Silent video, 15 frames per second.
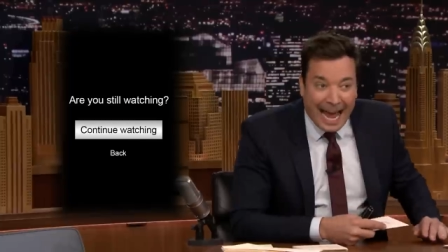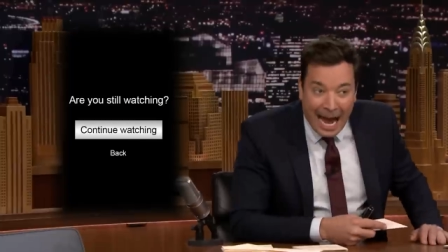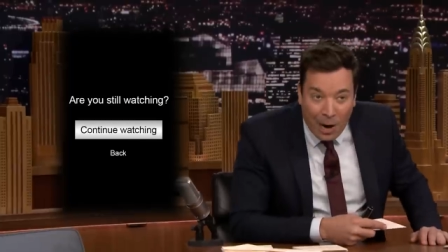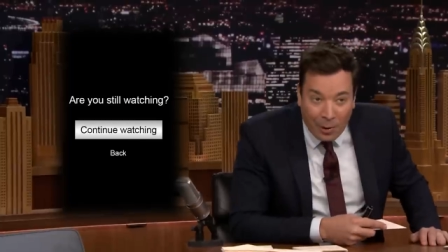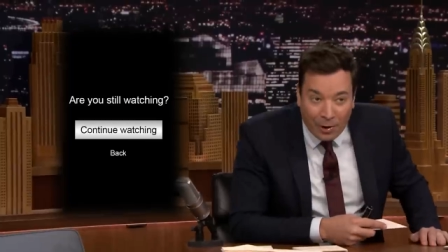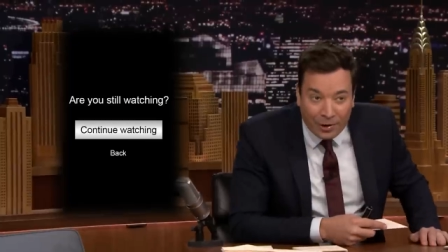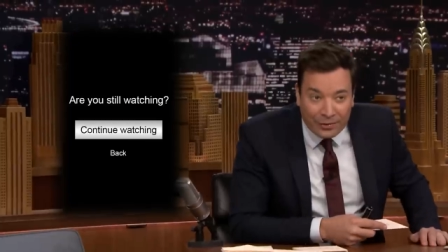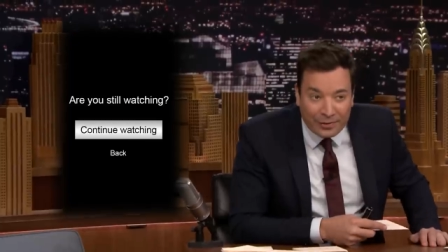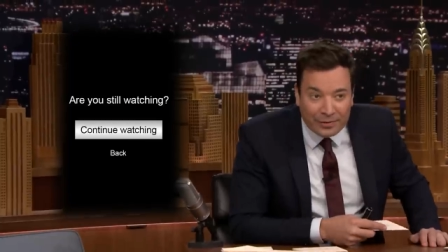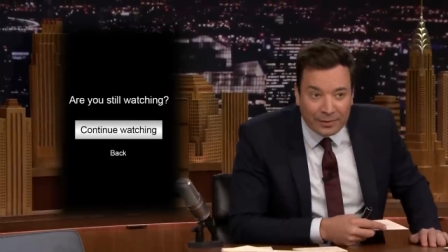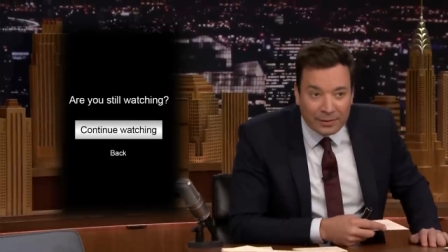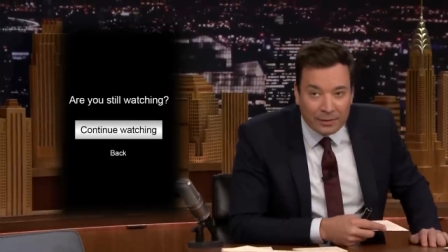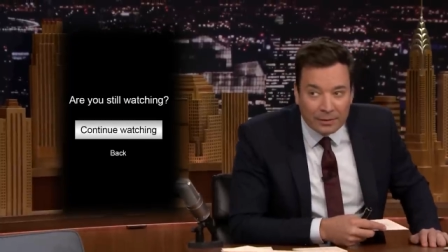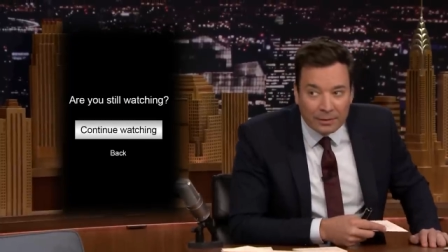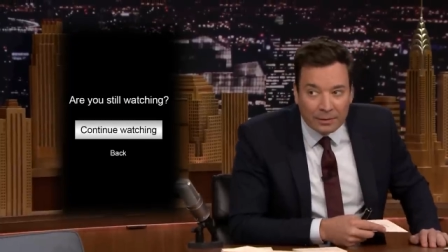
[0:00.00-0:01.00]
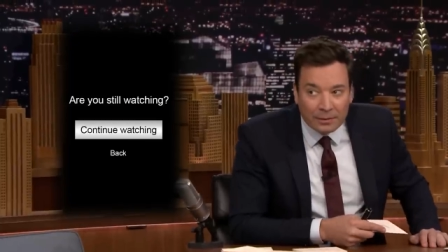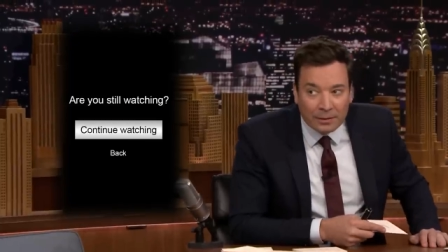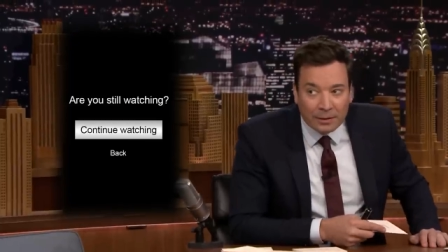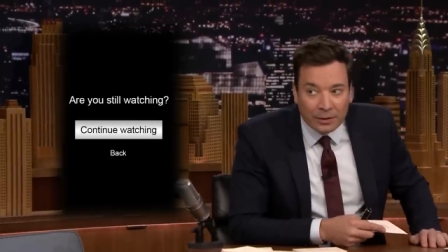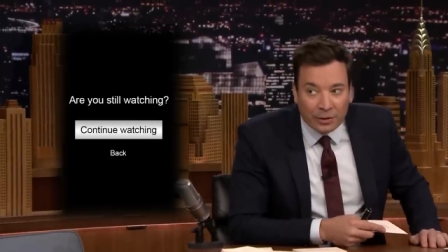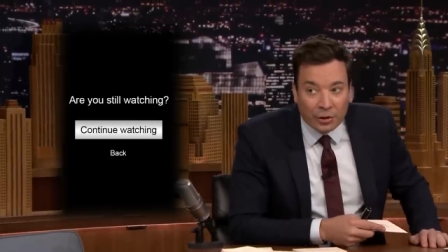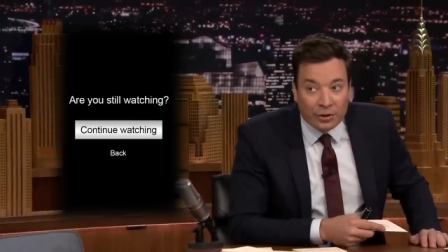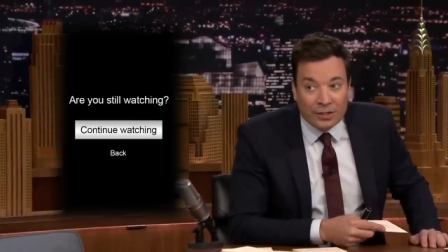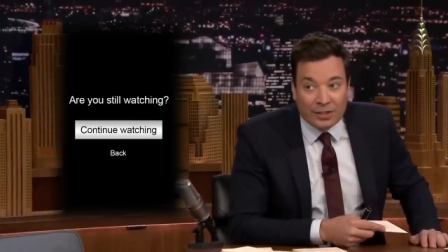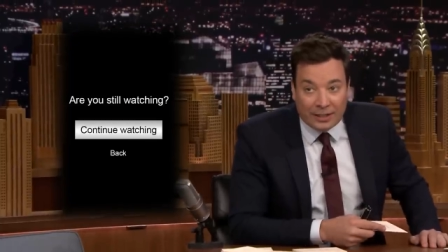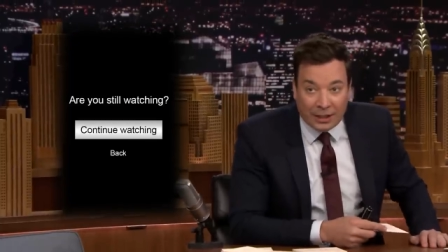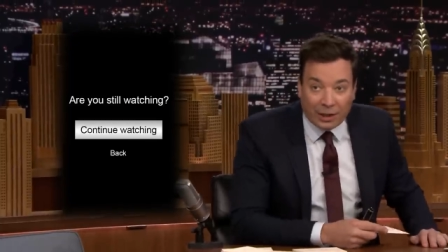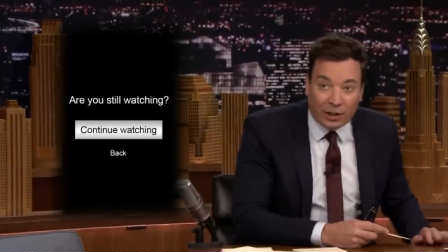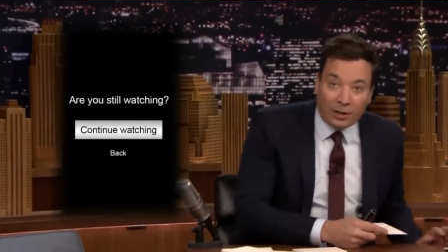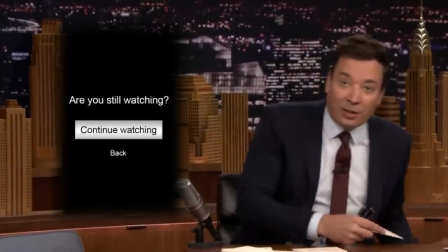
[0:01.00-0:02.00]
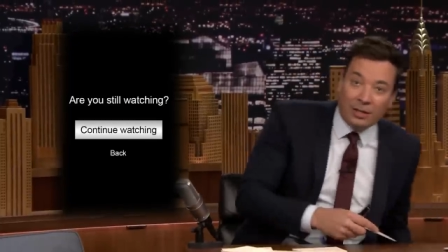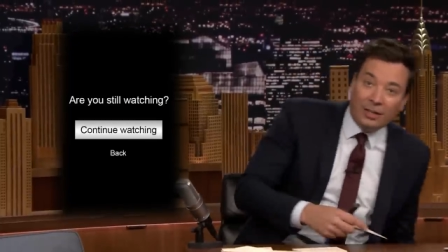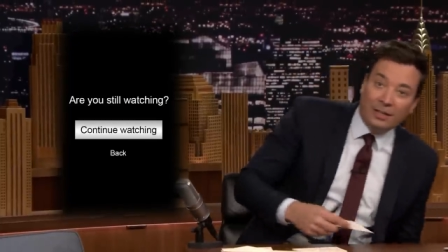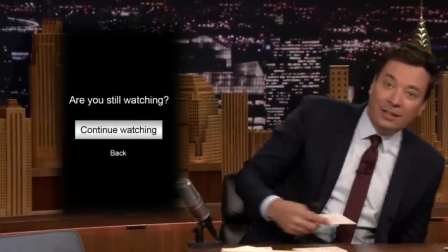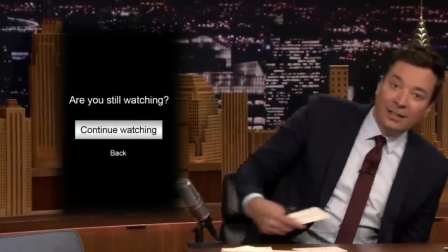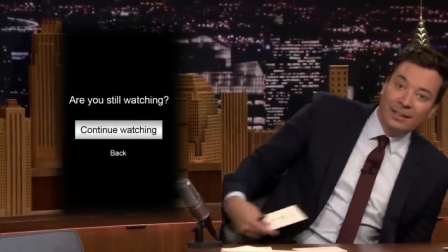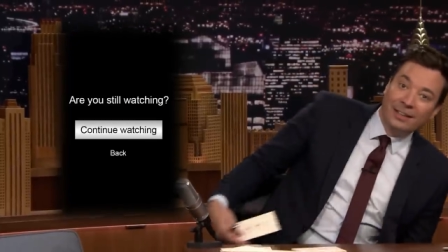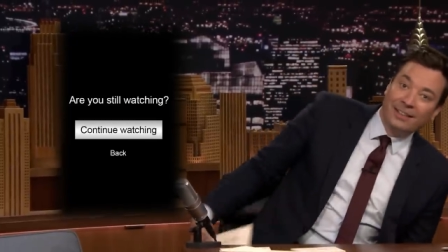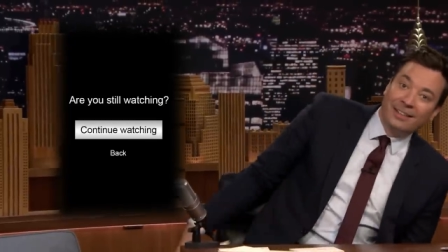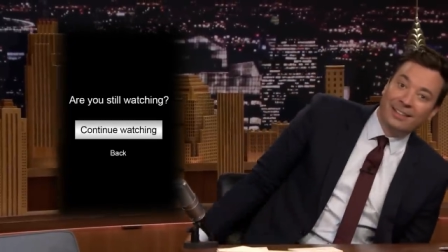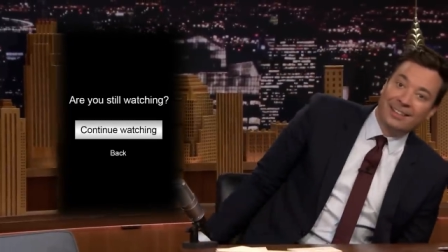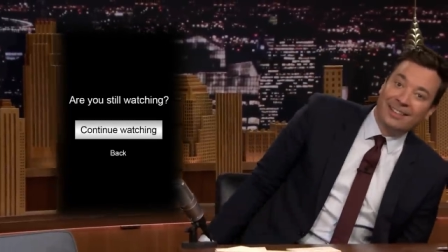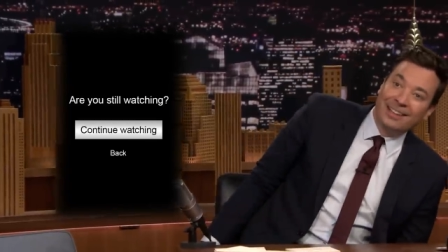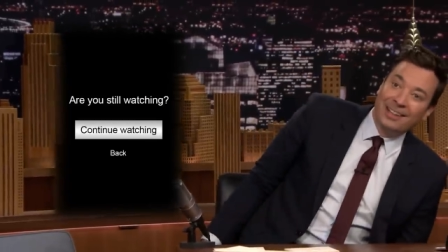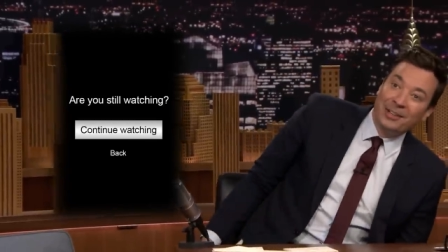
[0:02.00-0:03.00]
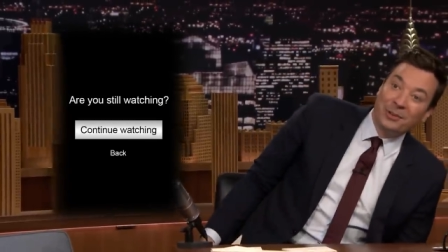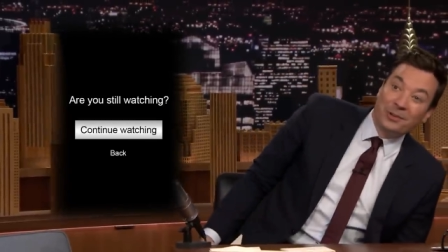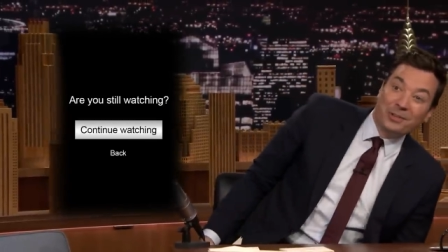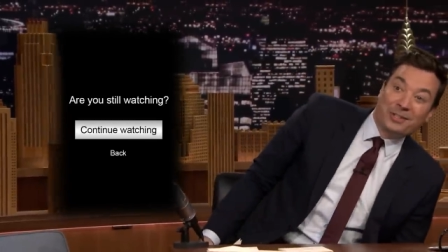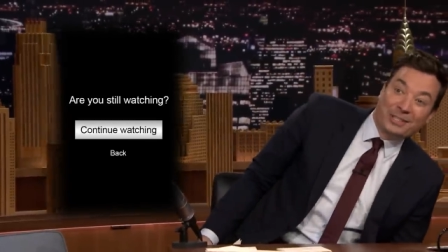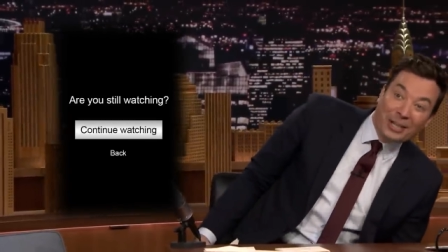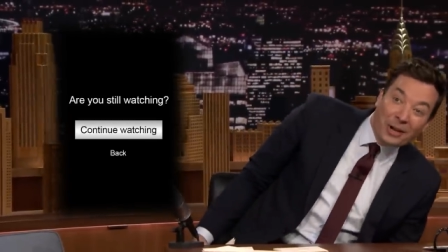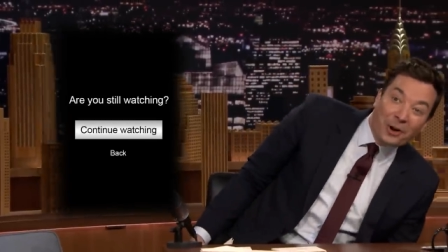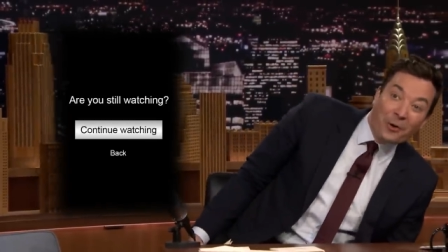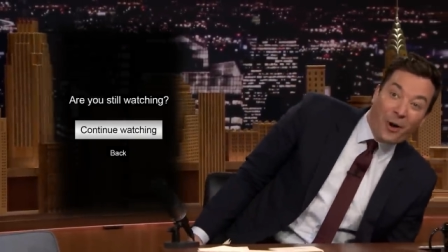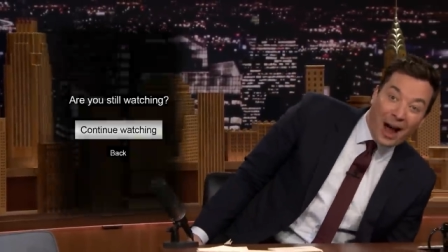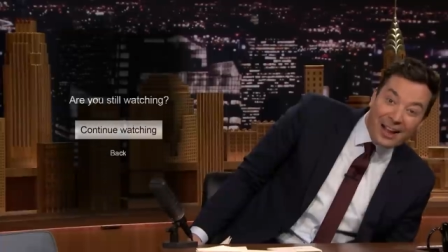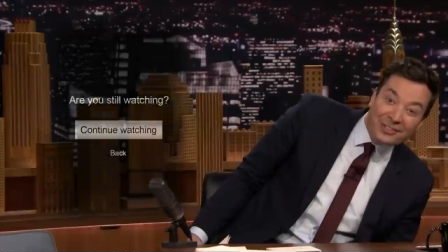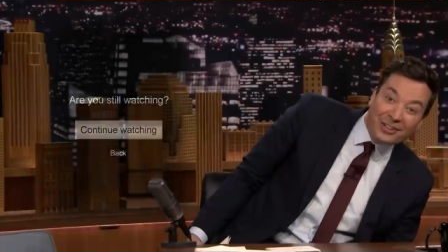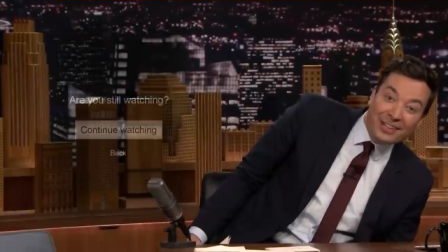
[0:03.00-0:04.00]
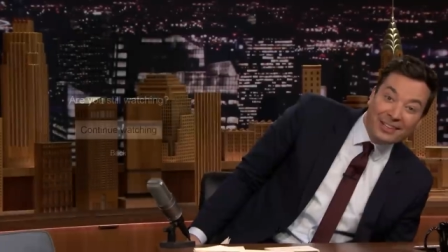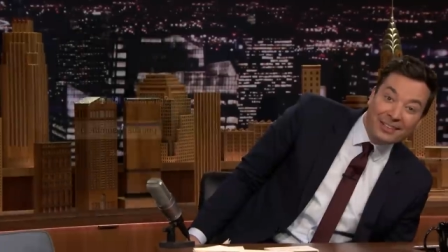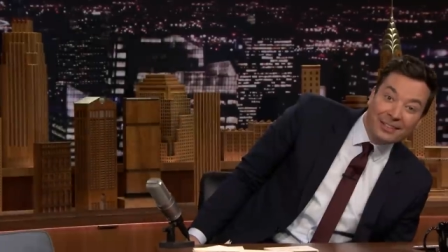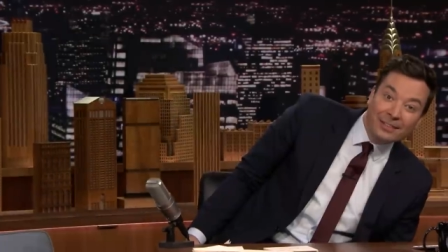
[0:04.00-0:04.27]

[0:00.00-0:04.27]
hours, you're still, you're still watching.